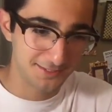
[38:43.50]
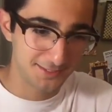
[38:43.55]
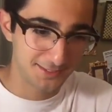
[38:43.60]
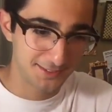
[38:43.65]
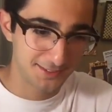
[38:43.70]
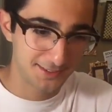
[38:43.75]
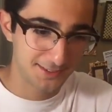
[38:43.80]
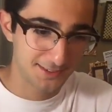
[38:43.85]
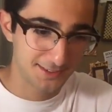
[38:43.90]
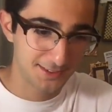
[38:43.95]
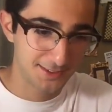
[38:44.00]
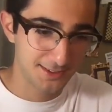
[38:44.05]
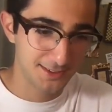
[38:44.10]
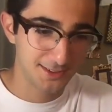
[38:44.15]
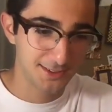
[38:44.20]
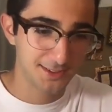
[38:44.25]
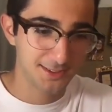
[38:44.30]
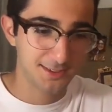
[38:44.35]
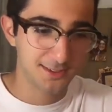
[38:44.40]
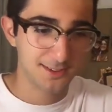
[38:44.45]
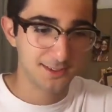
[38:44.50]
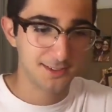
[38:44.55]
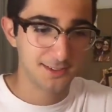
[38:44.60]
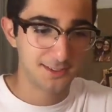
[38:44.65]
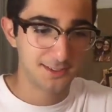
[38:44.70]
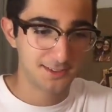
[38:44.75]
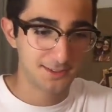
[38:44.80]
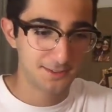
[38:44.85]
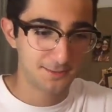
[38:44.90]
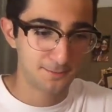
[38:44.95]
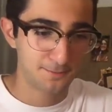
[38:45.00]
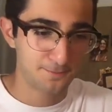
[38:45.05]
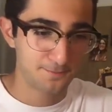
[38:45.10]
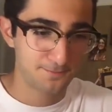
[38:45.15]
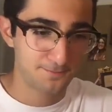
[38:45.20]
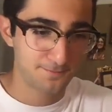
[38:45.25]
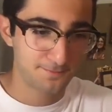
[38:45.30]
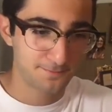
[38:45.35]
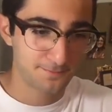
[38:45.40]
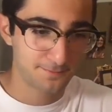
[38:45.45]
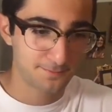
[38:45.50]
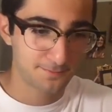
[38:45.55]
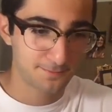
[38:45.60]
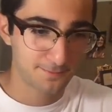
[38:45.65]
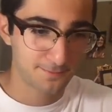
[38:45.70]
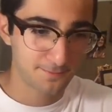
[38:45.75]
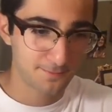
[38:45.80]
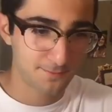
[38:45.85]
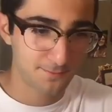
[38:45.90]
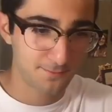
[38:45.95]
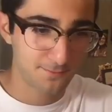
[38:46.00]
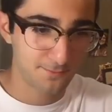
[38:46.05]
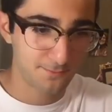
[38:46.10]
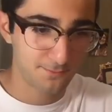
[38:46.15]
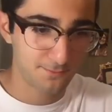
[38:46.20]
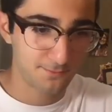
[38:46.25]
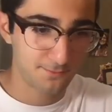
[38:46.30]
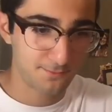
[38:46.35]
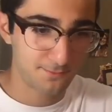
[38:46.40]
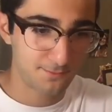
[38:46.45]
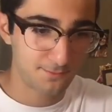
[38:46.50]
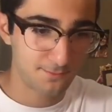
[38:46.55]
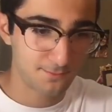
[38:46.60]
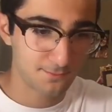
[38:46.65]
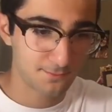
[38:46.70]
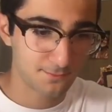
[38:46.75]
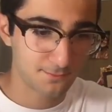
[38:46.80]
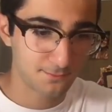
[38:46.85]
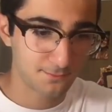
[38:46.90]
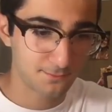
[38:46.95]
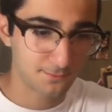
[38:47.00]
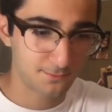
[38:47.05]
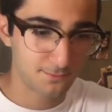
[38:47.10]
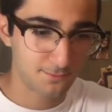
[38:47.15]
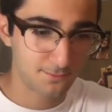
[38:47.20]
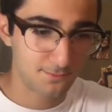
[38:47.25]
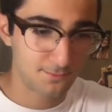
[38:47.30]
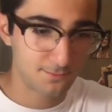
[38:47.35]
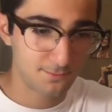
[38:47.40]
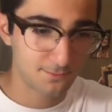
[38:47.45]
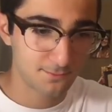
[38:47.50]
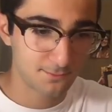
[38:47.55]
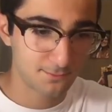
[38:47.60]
Nobody speaks.